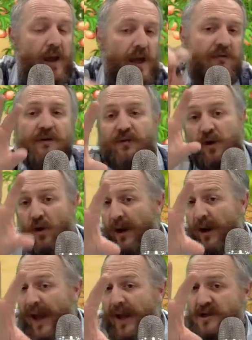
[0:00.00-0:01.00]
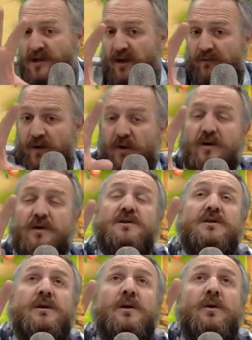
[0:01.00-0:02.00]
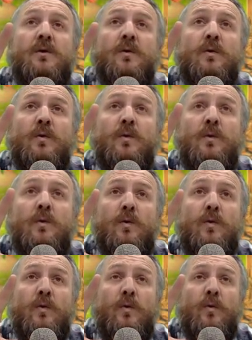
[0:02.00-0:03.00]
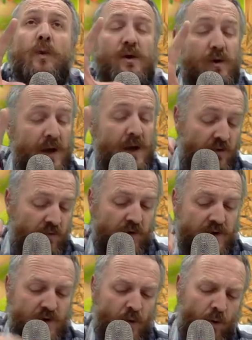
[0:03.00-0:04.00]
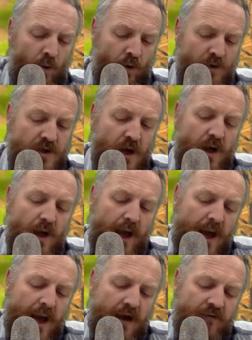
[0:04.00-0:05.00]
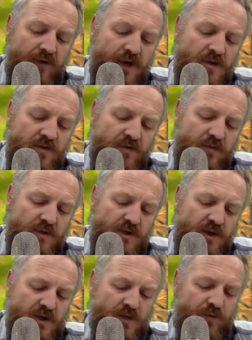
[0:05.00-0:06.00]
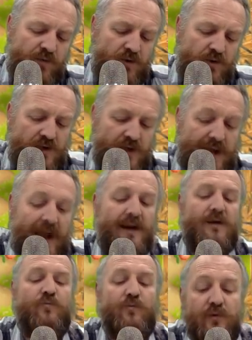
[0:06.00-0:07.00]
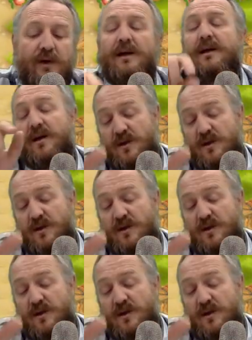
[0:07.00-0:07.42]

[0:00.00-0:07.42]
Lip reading: Even if you're not active, you can still, when you get the ores, have each of the machines producing, and it really is